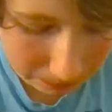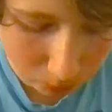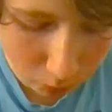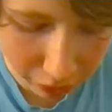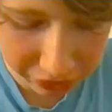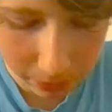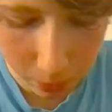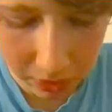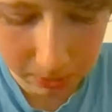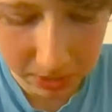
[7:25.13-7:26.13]
Honestly,
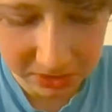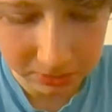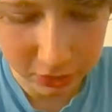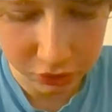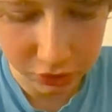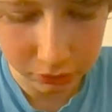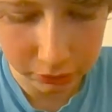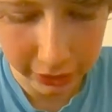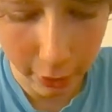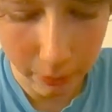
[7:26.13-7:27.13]
one of the best meals you could
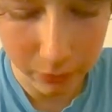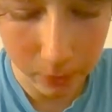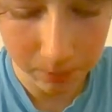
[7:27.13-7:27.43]
really hope for